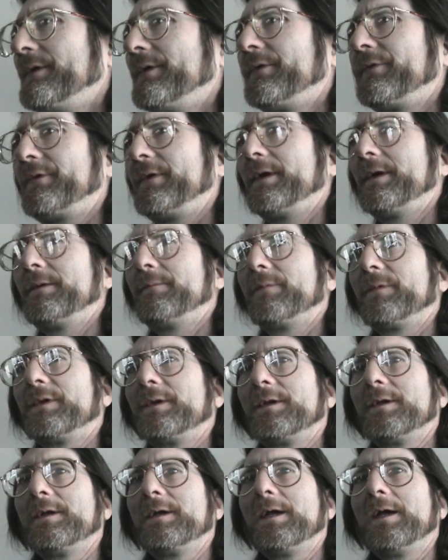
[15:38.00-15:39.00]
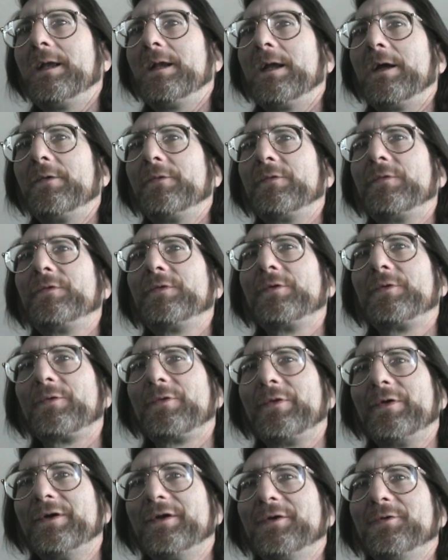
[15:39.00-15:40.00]
the same thing, and I still
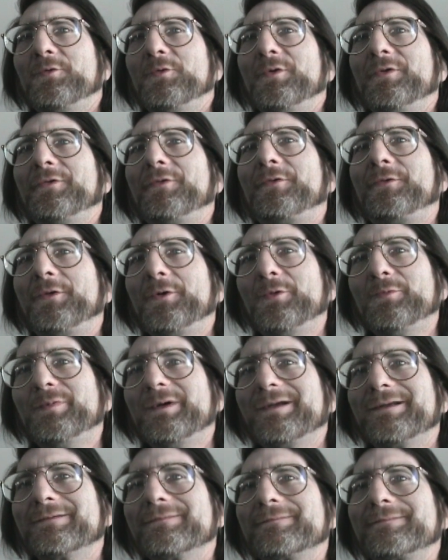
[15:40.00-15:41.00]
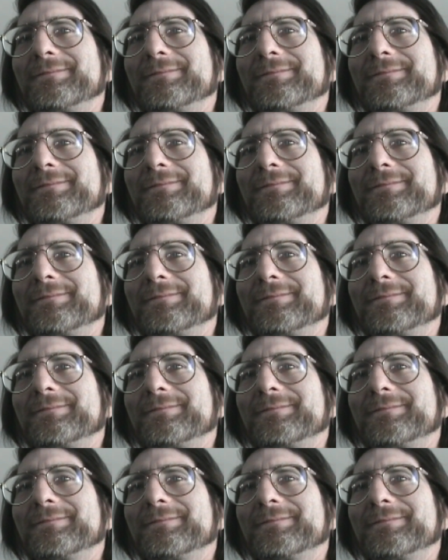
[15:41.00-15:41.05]
thought it was stupid.